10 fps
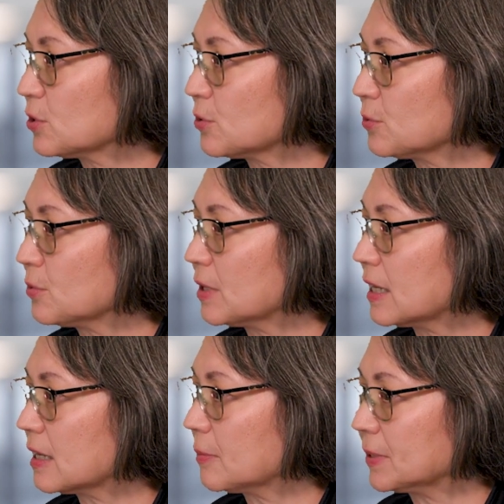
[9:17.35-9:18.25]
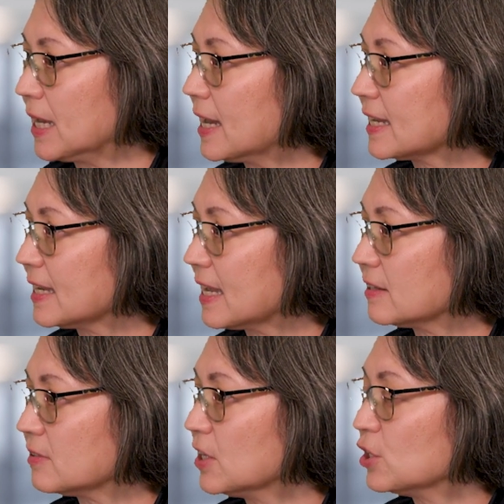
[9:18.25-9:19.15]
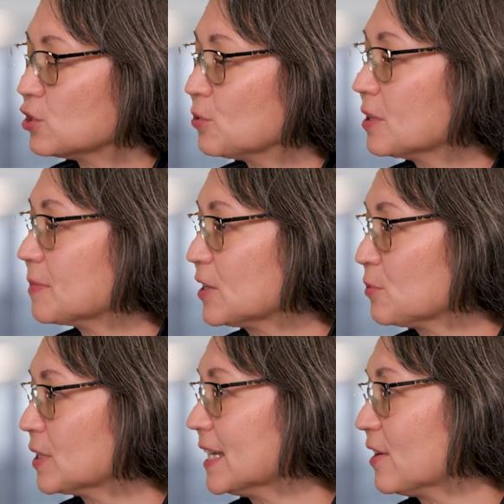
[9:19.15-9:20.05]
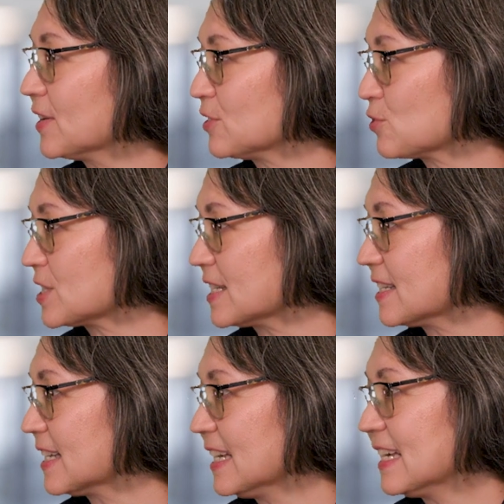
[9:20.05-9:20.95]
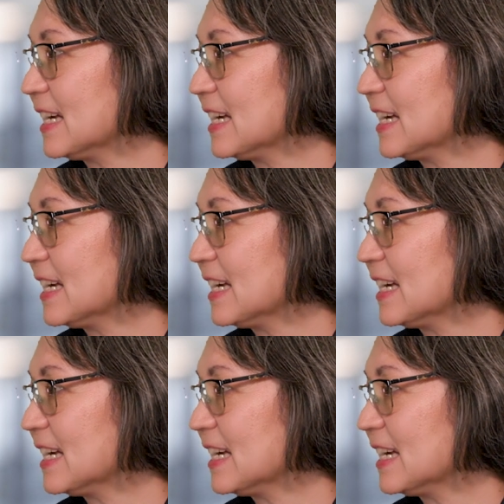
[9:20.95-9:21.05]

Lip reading: to apply and show them that you really are interested.